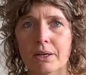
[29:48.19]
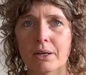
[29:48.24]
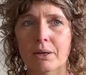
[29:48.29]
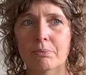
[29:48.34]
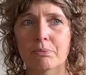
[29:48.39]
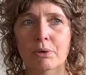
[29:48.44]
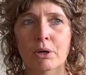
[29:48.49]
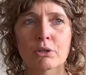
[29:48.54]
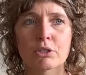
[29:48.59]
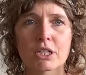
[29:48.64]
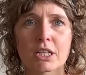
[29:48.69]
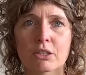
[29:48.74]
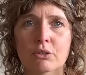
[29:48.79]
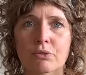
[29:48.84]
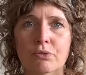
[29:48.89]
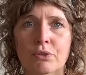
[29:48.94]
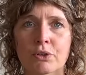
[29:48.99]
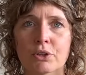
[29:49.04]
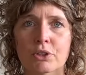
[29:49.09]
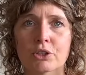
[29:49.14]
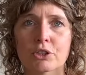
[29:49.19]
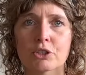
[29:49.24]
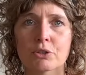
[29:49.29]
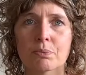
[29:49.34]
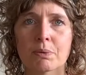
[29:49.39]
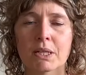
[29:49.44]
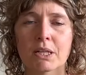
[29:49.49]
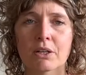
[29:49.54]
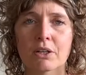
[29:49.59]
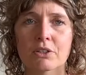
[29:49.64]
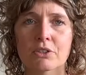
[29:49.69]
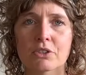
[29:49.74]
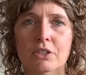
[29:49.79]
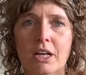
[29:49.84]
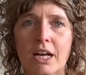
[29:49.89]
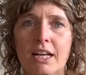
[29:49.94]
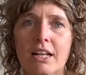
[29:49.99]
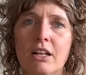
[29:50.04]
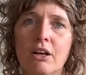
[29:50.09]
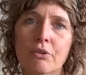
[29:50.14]
projects first, because
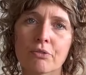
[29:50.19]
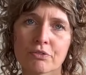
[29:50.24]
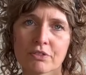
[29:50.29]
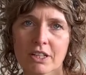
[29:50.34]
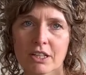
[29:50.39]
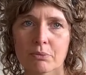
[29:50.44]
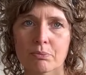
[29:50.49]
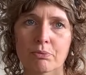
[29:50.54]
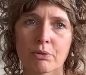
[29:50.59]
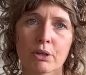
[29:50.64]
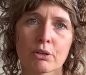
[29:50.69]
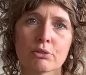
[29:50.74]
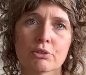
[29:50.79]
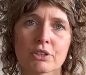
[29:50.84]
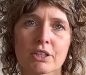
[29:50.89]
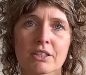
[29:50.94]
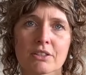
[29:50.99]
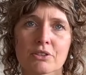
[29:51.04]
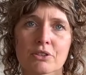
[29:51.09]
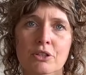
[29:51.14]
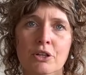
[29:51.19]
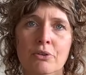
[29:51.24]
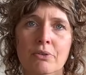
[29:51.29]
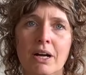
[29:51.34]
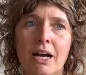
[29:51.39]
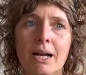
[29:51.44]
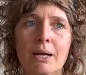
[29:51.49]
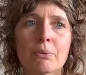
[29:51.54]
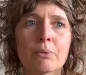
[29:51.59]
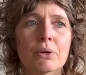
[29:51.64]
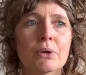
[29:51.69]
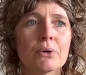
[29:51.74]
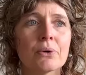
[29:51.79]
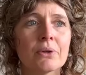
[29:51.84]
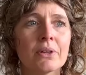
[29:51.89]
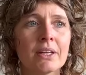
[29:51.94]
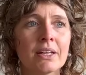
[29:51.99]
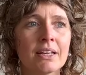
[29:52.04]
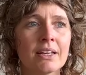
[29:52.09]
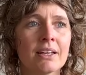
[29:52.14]
I love that process. So I
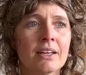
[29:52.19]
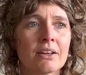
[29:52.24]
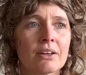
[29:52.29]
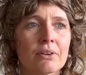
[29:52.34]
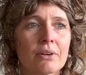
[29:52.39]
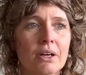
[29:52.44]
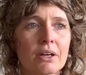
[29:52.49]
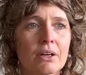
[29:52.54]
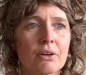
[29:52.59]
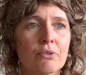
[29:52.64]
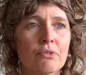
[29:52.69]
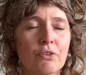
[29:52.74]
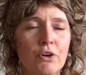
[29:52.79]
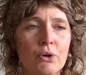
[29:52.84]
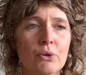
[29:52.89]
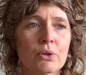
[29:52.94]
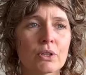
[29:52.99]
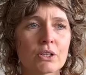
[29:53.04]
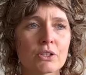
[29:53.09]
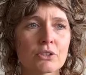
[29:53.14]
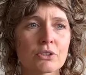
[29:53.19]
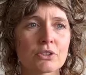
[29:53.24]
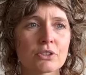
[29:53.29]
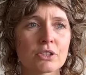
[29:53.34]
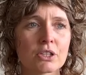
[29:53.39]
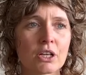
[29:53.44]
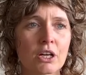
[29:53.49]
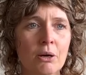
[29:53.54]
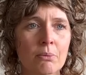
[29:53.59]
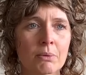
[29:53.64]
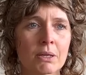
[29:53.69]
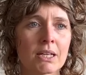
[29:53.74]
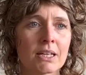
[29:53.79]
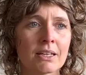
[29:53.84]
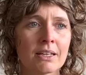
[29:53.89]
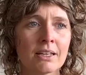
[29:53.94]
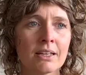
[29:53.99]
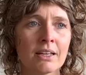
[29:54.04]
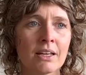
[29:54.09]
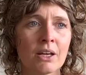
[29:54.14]
will focus the
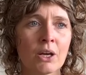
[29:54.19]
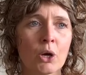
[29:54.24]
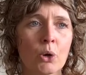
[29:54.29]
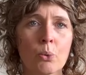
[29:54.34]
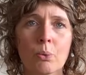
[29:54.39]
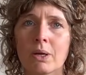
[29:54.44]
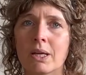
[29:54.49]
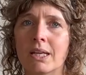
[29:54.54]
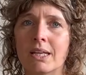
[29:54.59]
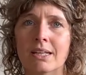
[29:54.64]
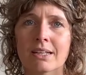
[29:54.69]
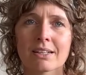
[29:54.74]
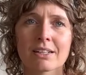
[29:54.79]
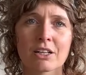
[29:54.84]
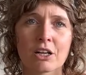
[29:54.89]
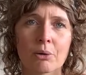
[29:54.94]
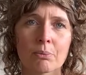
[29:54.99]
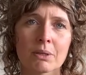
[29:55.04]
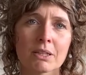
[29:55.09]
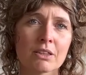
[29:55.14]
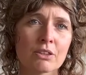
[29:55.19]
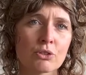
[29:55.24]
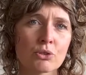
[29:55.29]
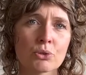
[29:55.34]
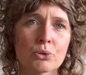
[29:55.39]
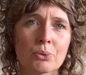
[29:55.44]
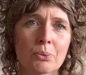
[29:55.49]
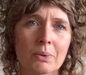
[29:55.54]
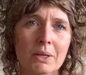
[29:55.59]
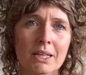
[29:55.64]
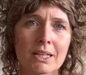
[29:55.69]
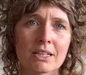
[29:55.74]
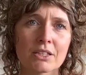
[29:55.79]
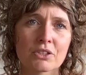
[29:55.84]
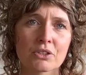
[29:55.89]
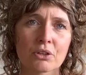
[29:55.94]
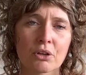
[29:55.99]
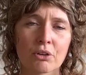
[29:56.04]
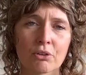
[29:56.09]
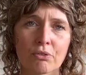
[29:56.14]
coming 2
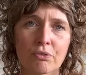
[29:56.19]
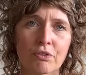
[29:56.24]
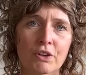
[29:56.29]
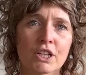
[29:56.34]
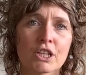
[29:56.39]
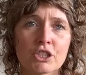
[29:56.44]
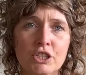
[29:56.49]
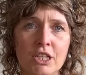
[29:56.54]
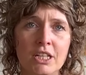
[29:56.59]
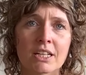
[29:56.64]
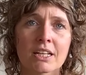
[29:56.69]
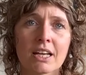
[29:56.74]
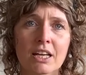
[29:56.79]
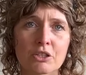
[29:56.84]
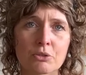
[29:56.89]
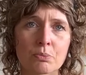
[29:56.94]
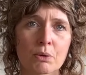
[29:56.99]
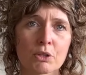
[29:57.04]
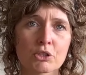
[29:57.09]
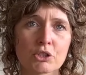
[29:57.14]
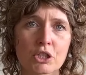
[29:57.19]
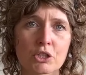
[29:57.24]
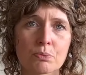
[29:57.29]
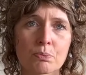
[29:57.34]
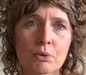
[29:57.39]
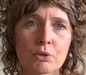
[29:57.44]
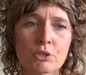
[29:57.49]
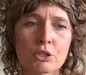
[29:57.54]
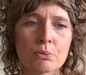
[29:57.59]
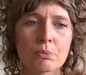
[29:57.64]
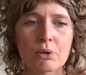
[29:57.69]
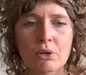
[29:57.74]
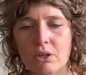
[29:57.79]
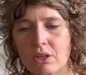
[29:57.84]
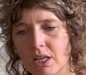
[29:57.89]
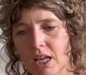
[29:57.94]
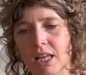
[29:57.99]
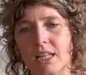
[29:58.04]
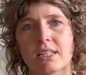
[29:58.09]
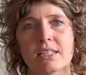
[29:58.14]
weeks on finishing as much as
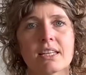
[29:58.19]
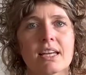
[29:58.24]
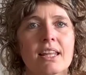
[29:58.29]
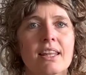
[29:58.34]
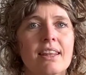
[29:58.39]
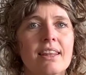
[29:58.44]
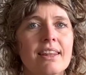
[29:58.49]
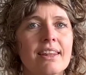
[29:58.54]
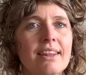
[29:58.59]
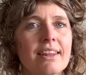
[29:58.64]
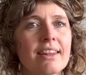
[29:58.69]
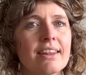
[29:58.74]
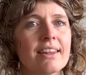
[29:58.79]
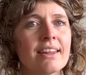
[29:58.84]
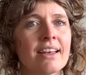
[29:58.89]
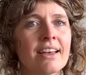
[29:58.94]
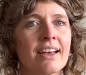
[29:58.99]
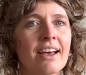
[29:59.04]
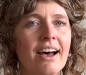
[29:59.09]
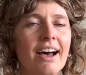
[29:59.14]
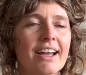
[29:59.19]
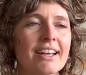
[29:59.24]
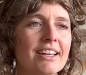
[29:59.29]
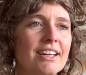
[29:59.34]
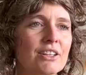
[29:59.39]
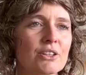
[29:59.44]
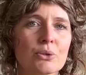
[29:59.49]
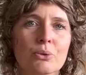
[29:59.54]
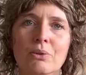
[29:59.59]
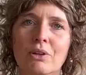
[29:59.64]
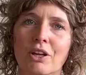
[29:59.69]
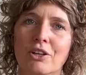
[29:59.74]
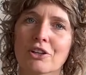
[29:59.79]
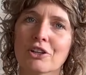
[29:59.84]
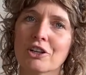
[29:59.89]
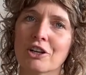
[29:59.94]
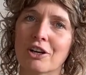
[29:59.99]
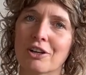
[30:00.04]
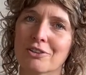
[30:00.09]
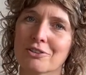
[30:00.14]
possible, and then I can do another
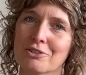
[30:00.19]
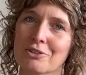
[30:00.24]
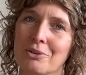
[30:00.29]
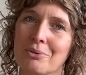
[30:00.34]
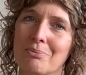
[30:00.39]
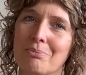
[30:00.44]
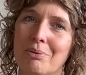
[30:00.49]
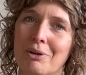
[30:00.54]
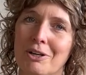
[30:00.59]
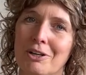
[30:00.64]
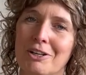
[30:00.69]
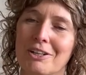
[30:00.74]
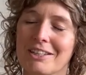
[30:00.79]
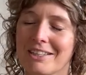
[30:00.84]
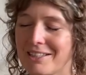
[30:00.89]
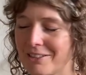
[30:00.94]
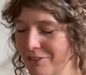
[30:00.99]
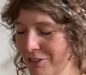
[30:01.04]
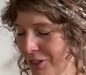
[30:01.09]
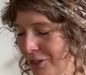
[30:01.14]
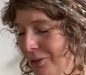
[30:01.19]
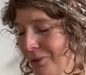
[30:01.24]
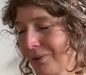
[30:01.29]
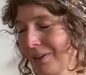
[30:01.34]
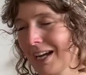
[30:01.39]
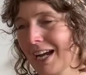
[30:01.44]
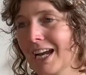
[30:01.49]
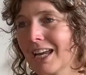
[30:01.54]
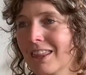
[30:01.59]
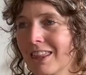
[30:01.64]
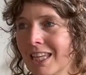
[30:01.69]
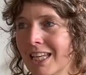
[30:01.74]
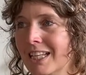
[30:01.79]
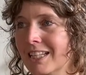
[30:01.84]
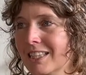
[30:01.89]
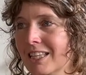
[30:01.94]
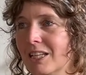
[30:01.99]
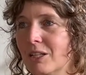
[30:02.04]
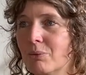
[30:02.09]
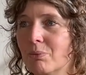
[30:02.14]
cast on party. So I think that